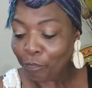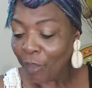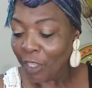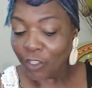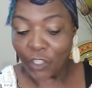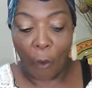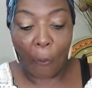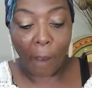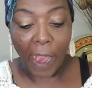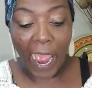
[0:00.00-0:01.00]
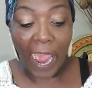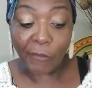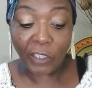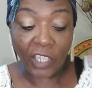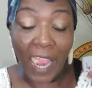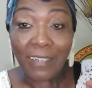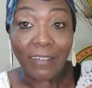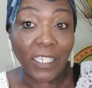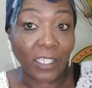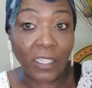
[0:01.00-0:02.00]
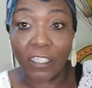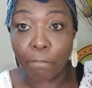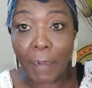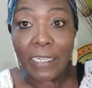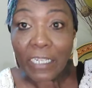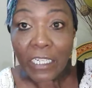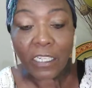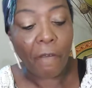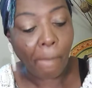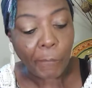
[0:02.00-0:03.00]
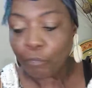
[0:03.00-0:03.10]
so I haven't tasted to see the spiciness of it.